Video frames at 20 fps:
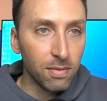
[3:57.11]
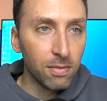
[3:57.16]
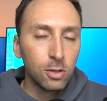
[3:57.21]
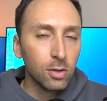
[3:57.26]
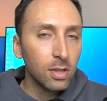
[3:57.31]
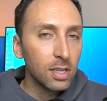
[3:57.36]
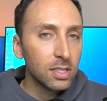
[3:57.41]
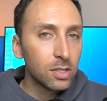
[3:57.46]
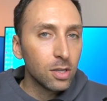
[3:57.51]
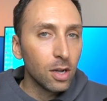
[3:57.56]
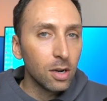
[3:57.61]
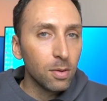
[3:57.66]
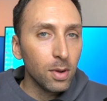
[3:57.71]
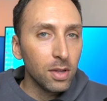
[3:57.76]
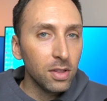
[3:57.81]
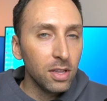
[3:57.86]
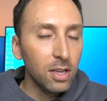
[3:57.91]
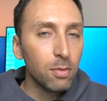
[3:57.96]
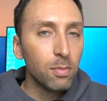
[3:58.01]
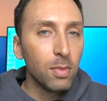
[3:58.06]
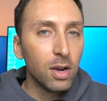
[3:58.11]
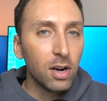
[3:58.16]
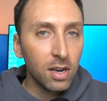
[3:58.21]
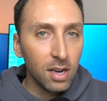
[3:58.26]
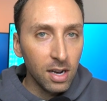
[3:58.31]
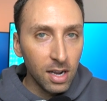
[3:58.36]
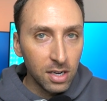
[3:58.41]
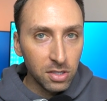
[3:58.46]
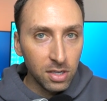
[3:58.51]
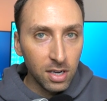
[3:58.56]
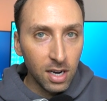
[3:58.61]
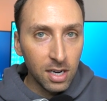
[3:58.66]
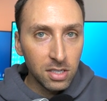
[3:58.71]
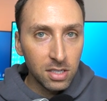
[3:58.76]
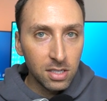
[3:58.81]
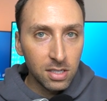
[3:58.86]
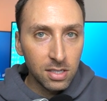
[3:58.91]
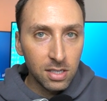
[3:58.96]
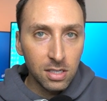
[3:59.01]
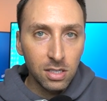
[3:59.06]
So let's talk about the American
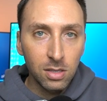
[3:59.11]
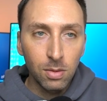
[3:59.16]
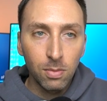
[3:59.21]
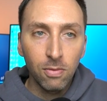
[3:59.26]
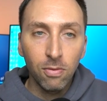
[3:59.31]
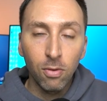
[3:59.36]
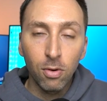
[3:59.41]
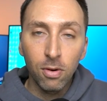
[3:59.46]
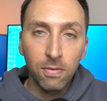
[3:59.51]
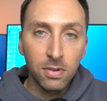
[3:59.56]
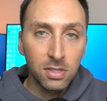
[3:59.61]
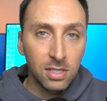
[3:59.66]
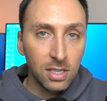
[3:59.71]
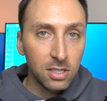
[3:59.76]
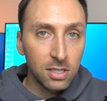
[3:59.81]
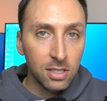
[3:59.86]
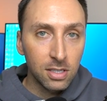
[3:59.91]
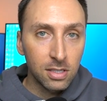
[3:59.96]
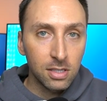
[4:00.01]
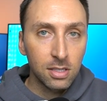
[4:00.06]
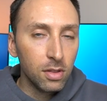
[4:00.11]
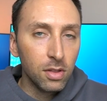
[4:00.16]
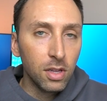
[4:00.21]
education system for physicians.